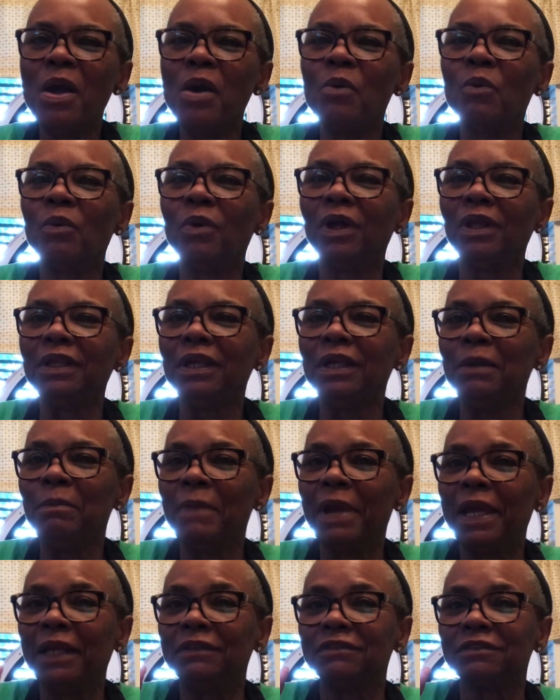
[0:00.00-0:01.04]
Well, he
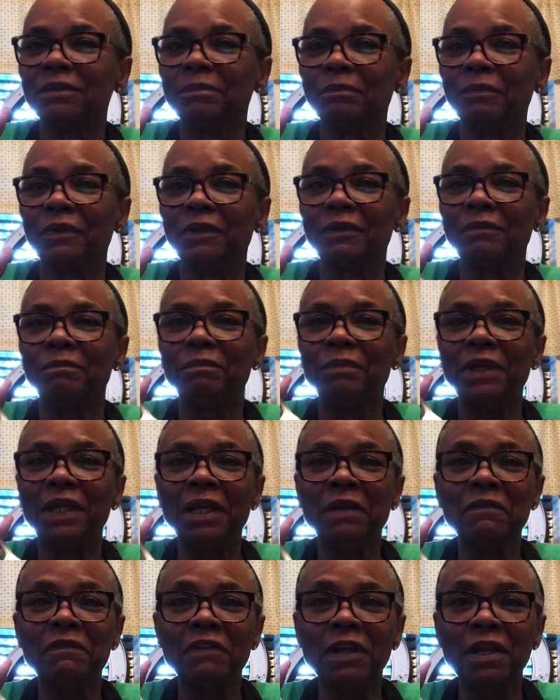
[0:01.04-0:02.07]
made some
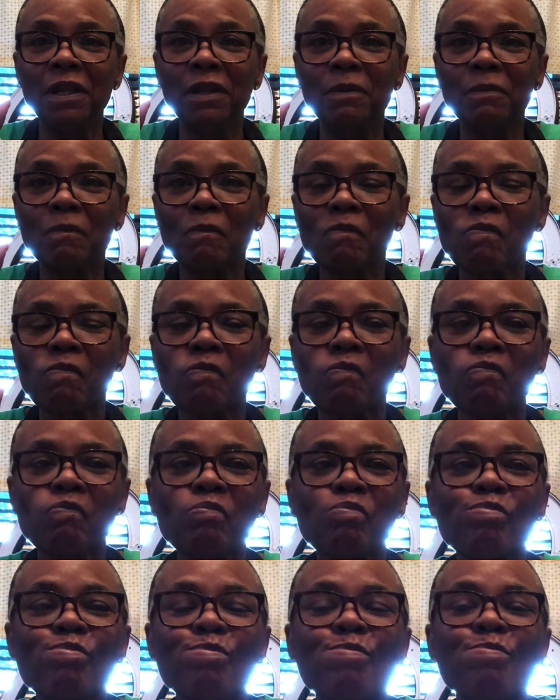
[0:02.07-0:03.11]
pig feet
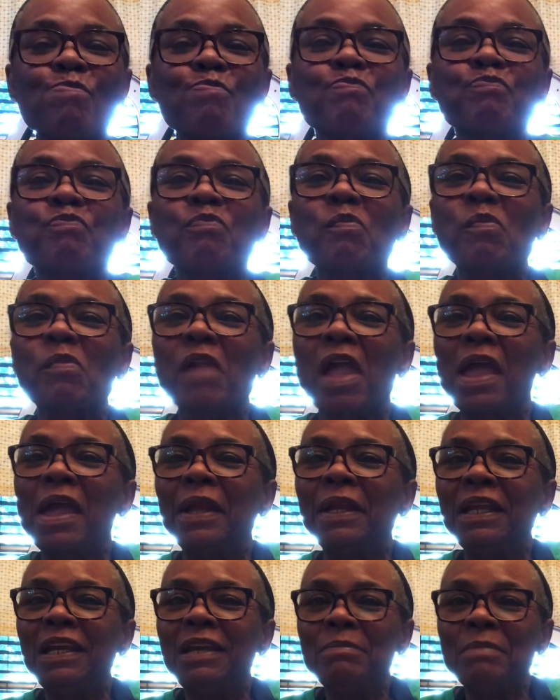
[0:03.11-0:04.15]

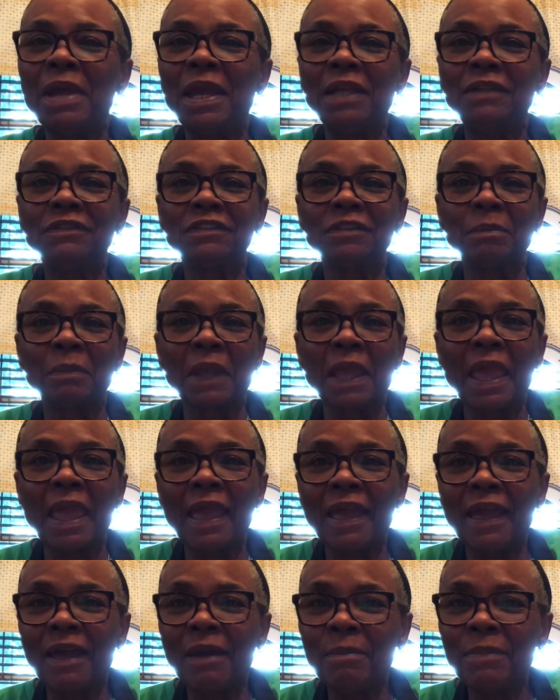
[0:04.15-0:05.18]
and he made some
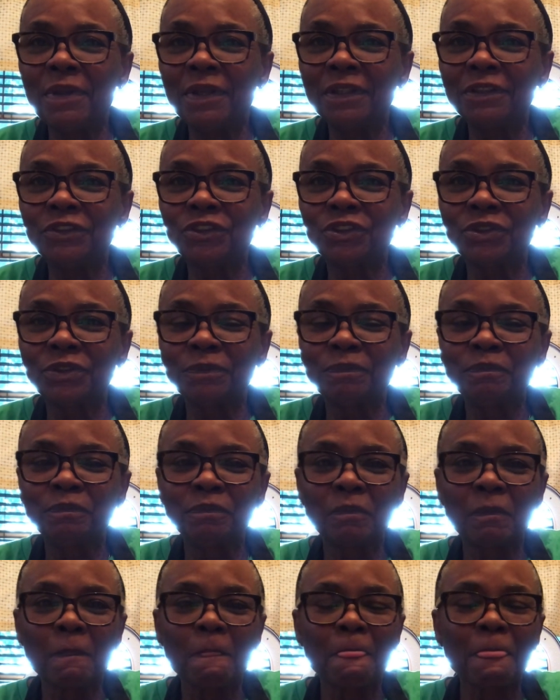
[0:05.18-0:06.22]
cabbage.
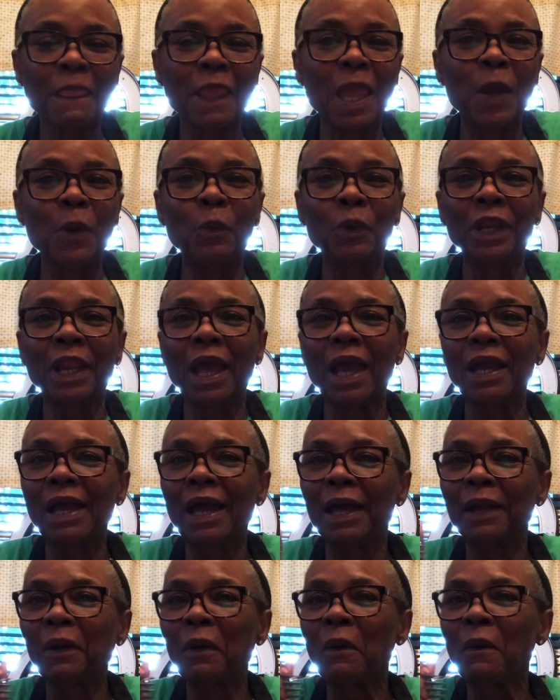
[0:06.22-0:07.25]
And when I
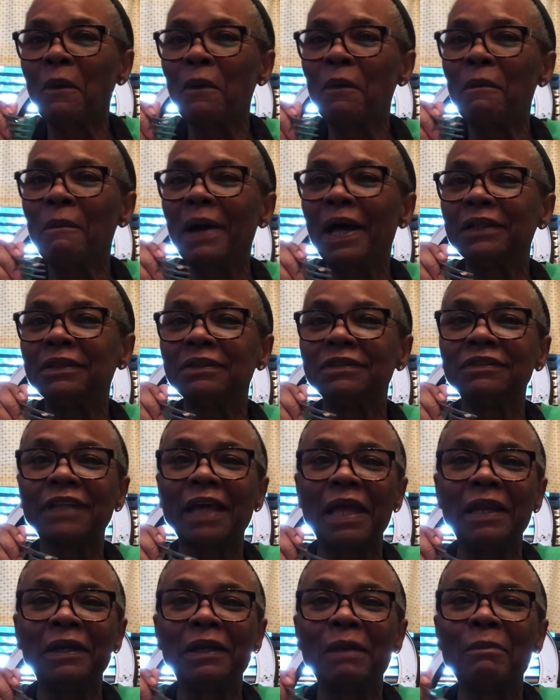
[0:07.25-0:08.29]
got home, I
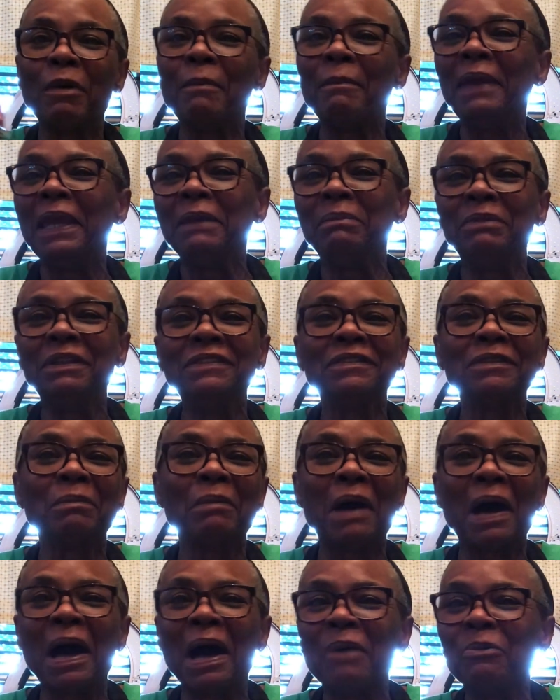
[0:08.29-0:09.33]
decided I'm going to make me some
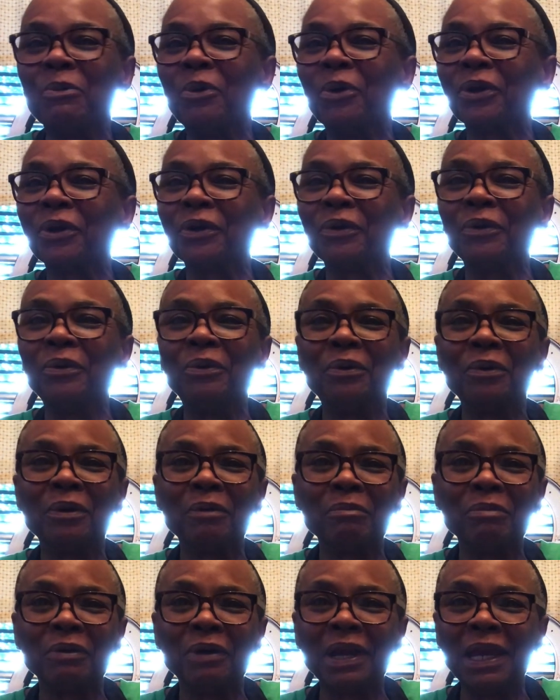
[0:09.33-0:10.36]
hot water
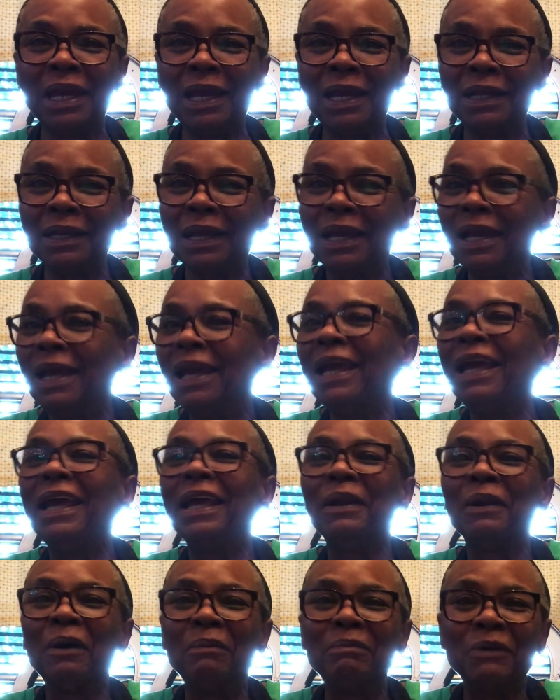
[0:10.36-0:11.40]
cornbread
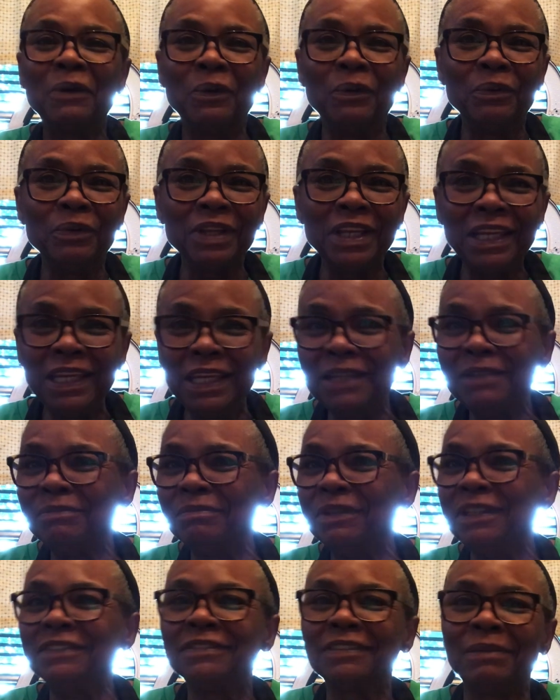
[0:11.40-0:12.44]
and I'm going to eat
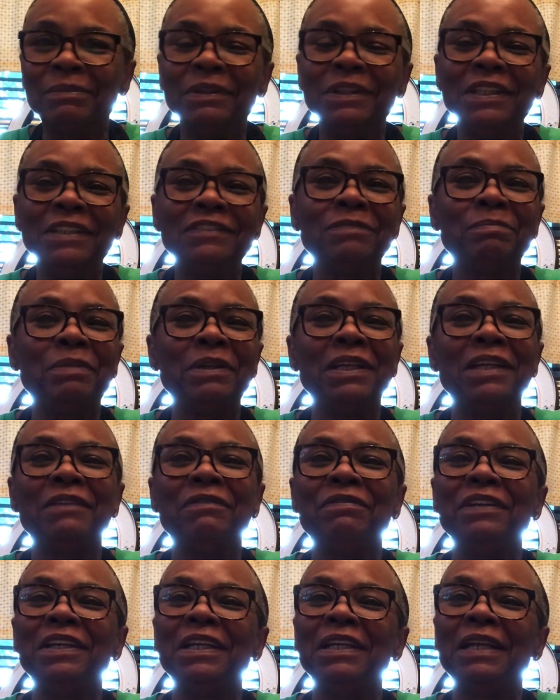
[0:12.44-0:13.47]
me some of these pig
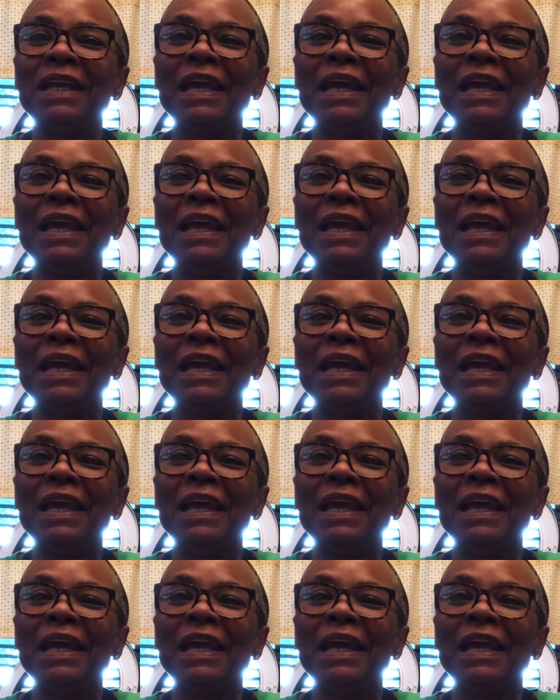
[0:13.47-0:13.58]
feet.